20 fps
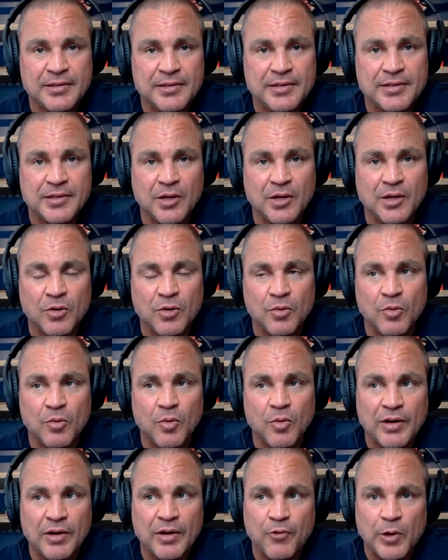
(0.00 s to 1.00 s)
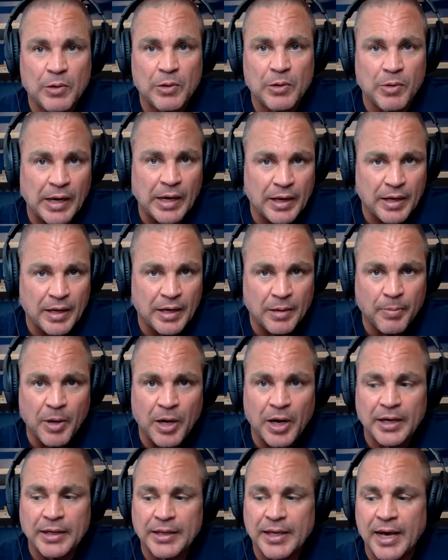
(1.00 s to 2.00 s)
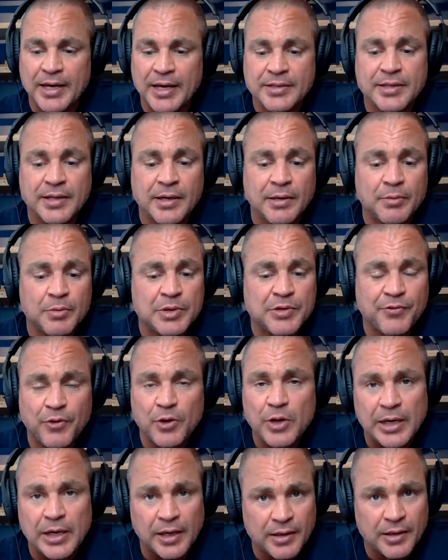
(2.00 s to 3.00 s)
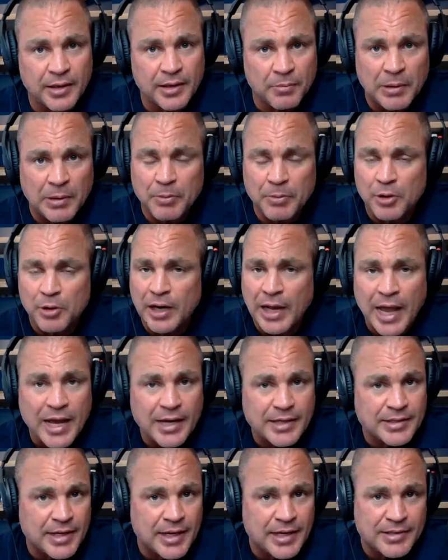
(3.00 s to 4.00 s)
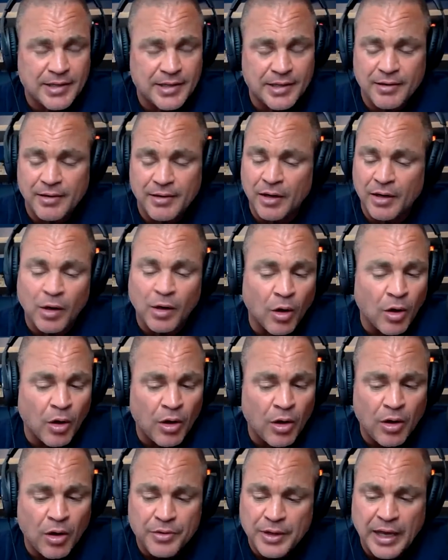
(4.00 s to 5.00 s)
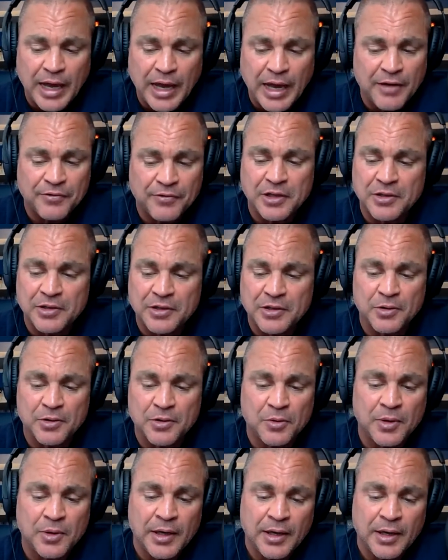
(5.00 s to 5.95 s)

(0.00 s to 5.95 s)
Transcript: So what if we created a podcast and it was free and people could access it, and all they have to do